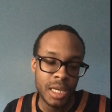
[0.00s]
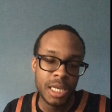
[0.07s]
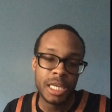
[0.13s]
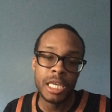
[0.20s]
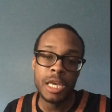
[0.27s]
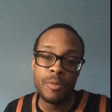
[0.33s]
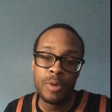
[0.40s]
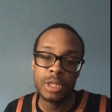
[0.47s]

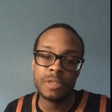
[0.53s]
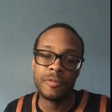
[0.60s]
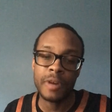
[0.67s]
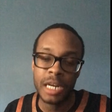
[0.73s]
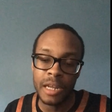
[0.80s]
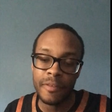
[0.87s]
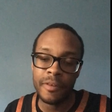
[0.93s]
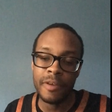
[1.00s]
He was
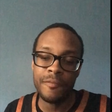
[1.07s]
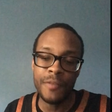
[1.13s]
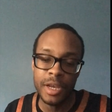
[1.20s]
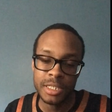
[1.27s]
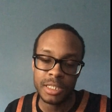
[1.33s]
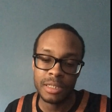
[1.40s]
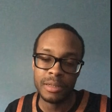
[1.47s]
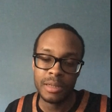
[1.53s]
very
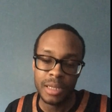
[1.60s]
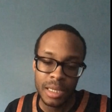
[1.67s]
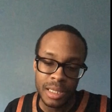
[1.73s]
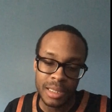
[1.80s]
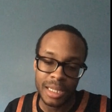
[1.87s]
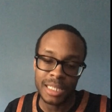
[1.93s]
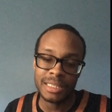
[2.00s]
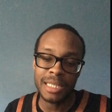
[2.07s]
efficient,
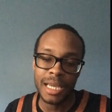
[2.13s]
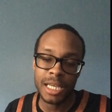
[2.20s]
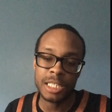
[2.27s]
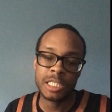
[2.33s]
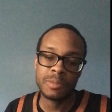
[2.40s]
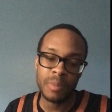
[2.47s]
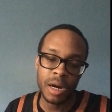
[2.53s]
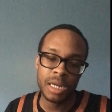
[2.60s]
like taking
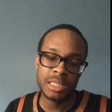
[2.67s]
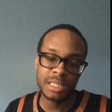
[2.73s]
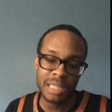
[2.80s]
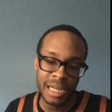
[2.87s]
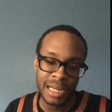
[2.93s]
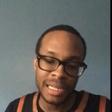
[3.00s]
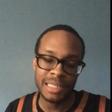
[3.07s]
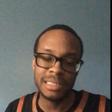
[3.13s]
smart
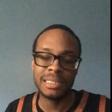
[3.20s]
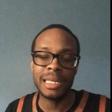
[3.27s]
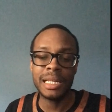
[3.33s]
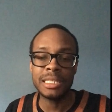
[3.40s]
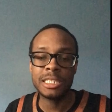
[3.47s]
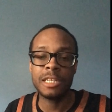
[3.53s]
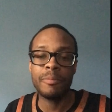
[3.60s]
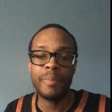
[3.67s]
shots, getting
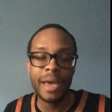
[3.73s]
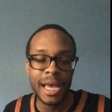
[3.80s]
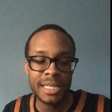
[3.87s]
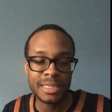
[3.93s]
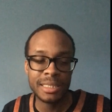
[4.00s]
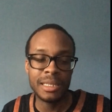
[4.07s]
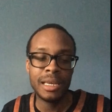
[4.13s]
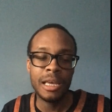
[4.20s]
to the
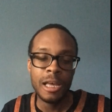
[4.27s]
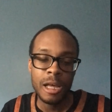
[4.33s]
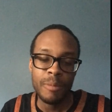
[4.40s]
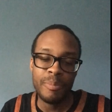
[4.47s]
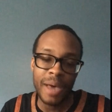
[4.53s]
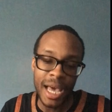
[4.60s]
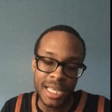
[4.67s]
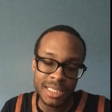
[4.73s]

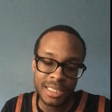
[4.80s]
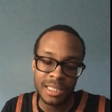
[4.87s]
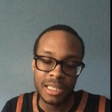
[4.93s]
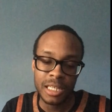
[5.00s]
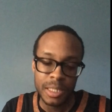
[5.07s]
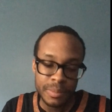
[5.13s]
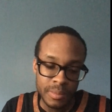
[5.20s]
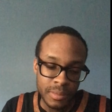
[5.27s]

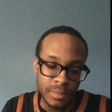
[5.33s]
basket.